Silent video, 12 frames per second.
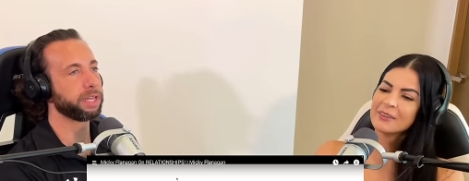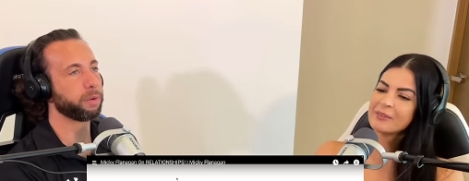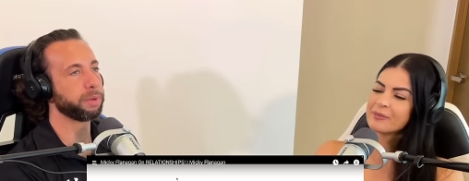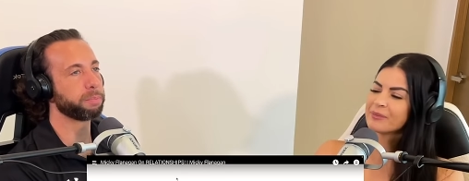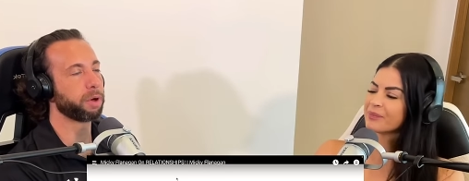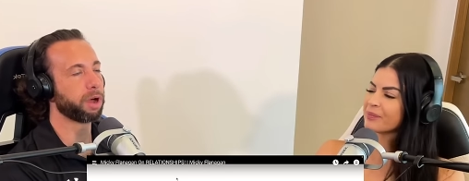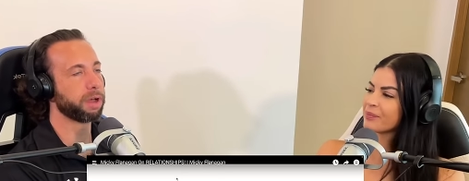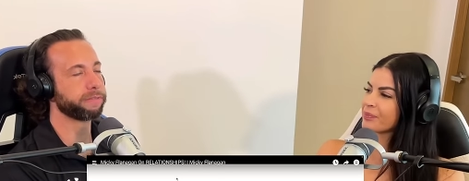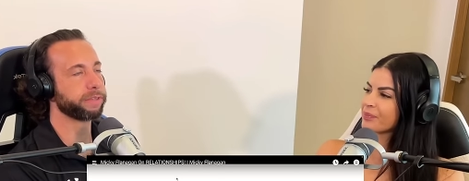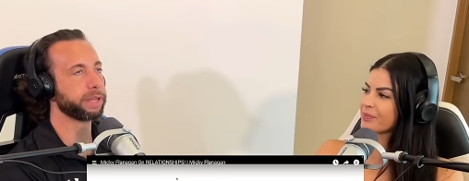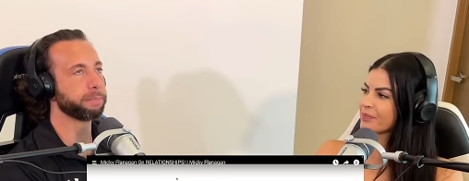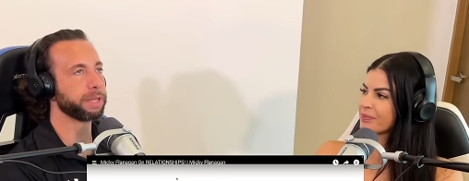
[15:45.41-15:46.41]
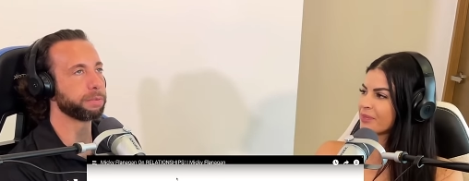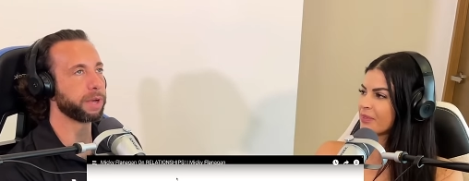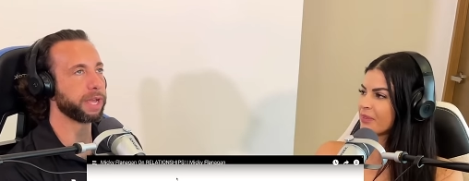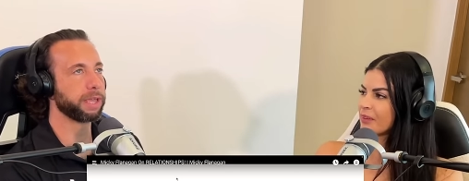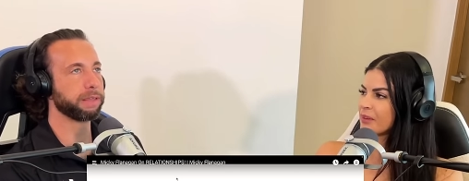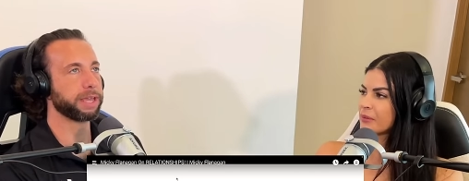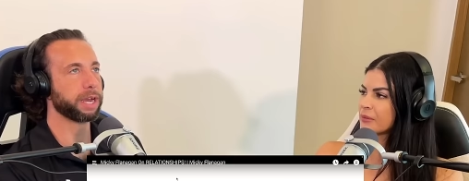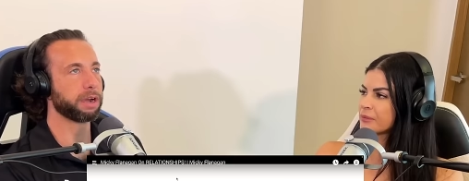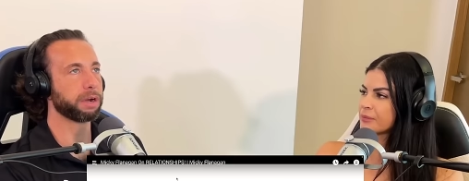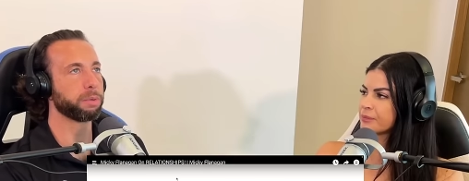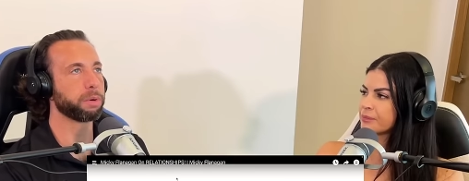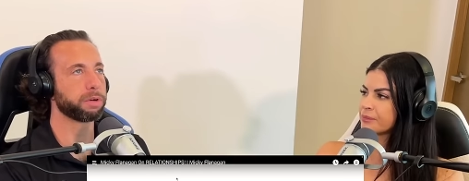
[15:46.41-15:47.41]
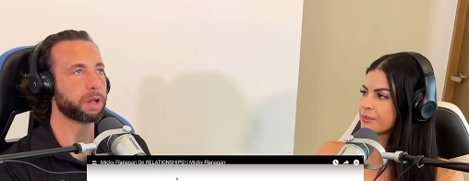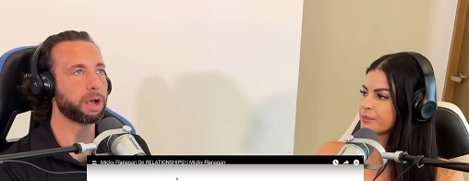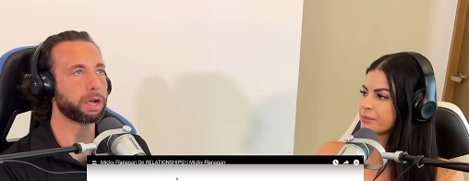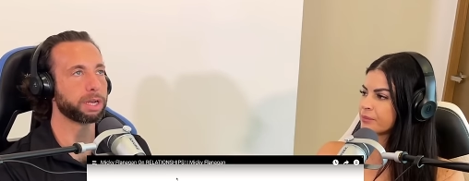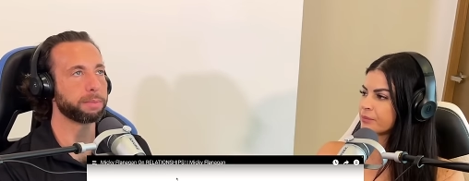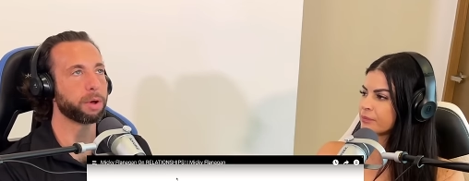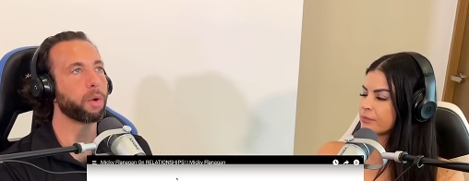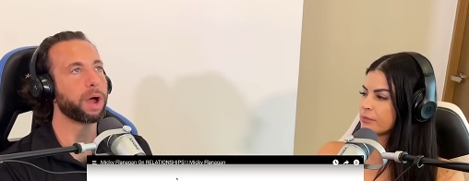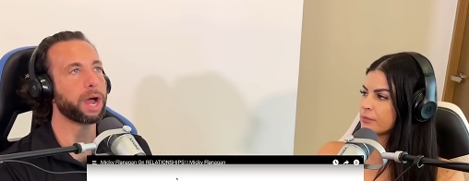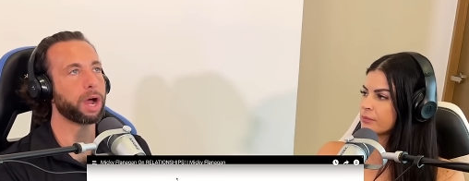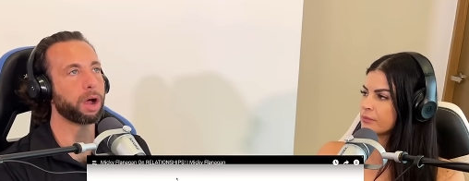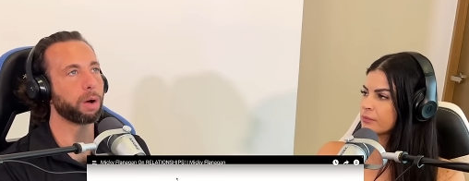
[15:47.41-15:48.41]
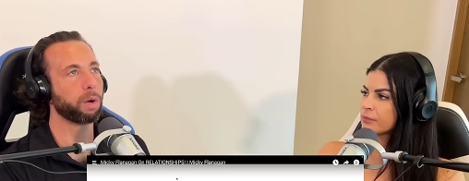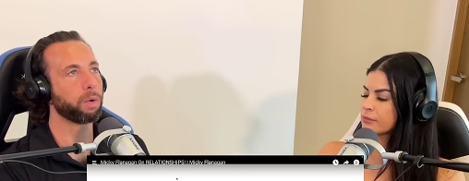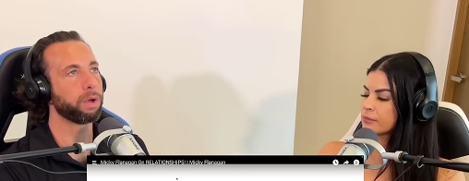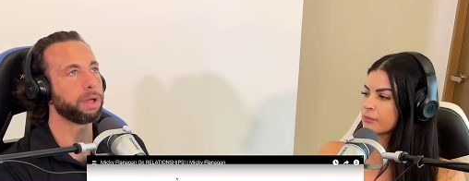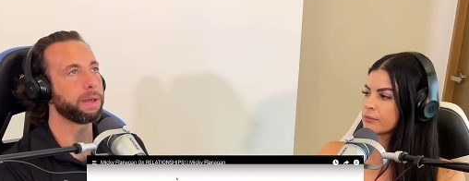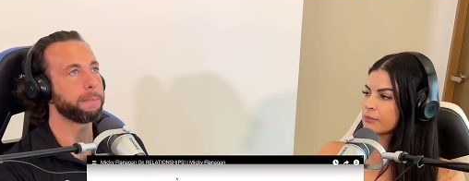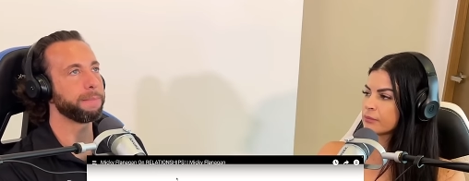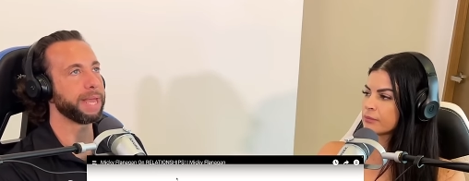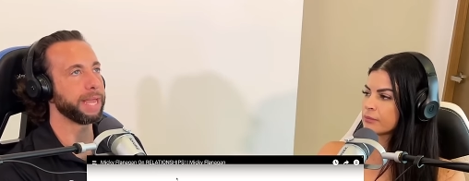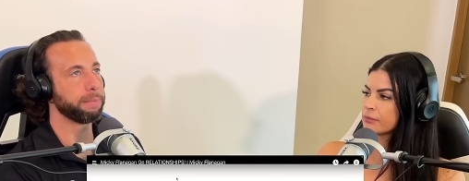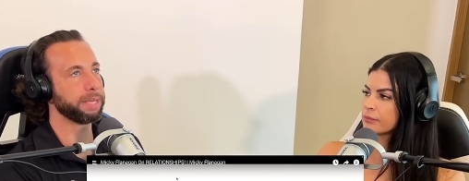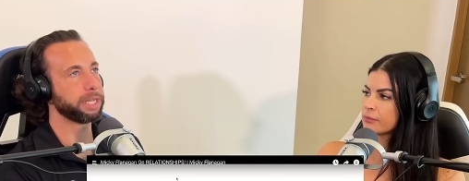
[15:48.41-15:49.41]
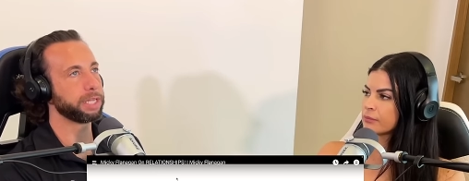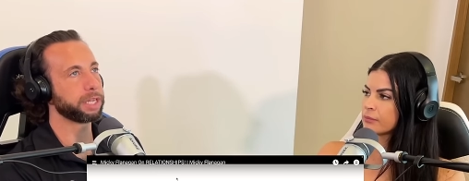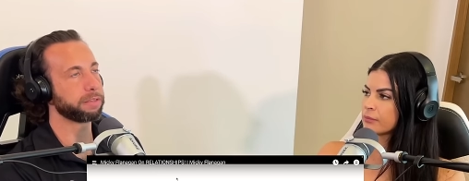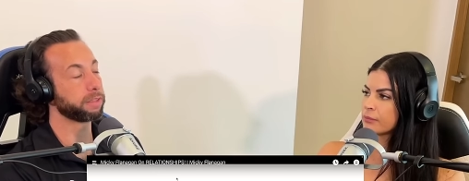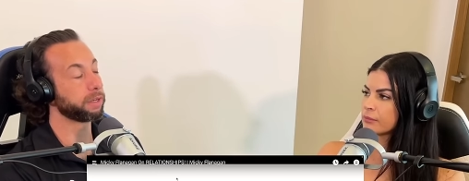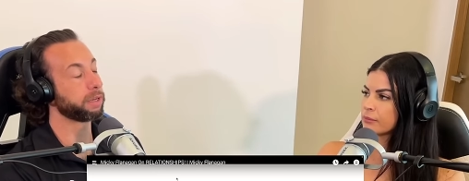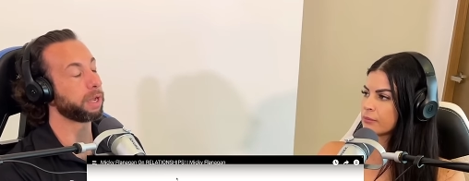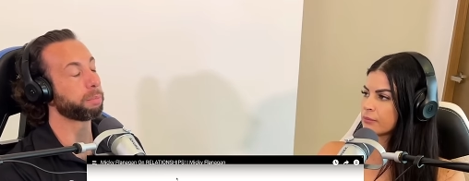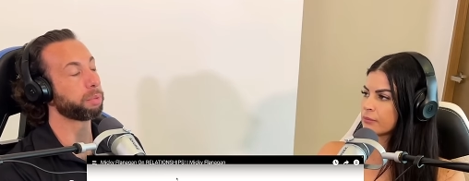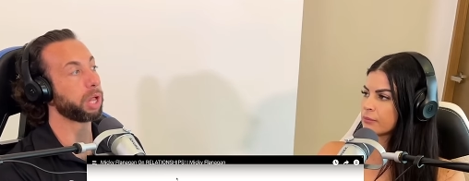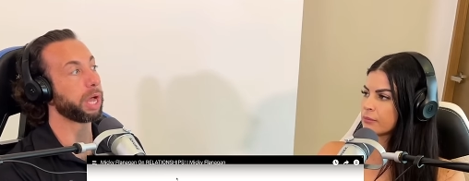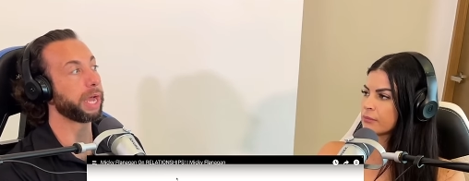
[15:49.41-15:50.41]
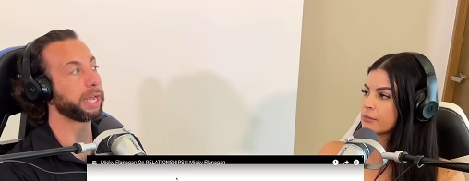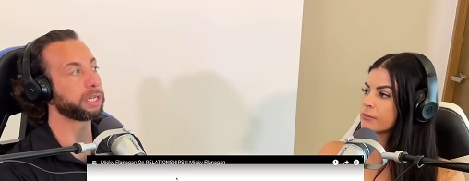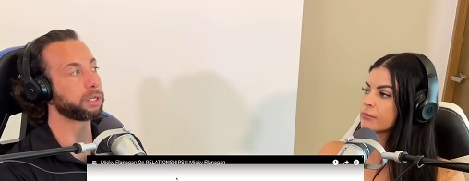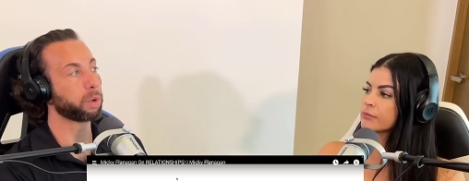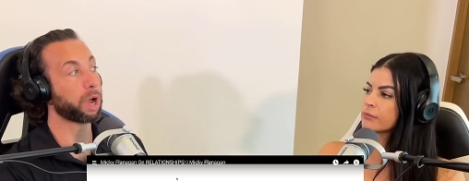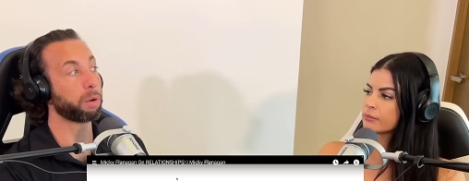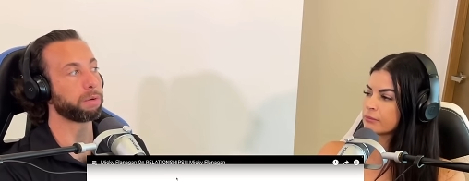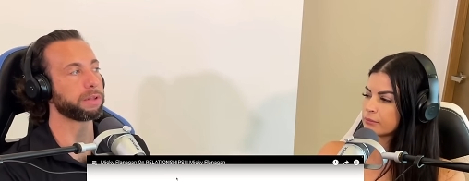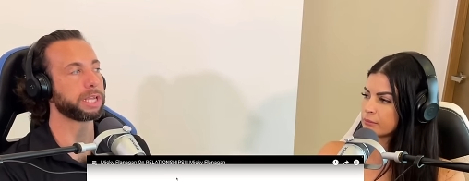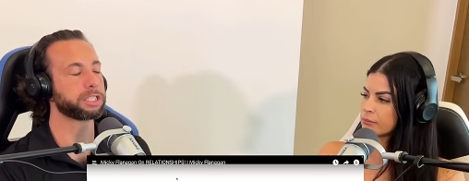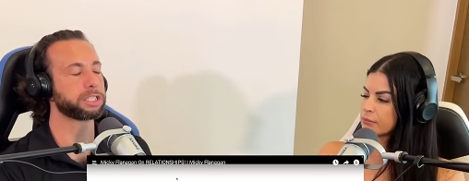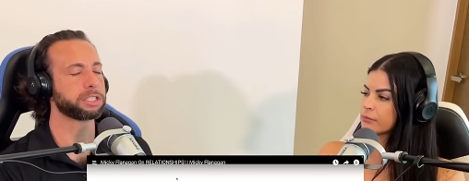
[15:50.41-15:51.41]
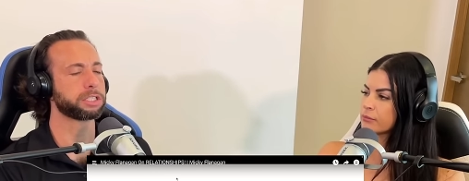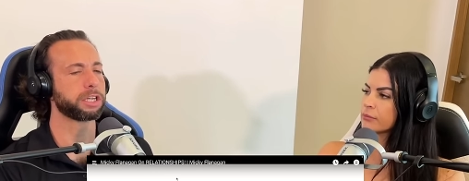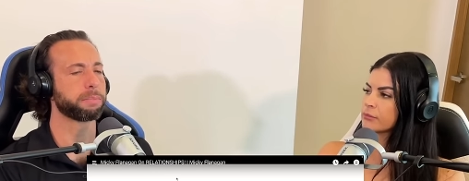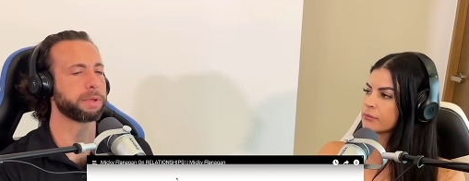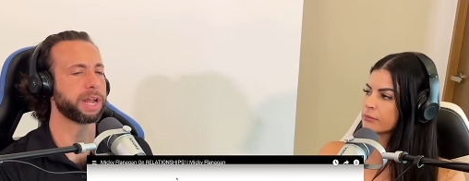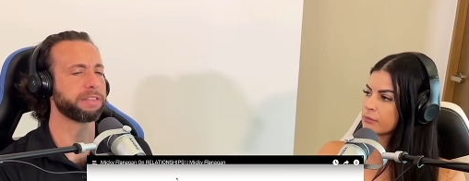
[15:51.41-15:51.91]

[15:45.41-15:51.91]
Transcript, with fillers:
Speaker 1: you know, we paused it midway there and we were talking about how maybe it doesn't apply to our relationship.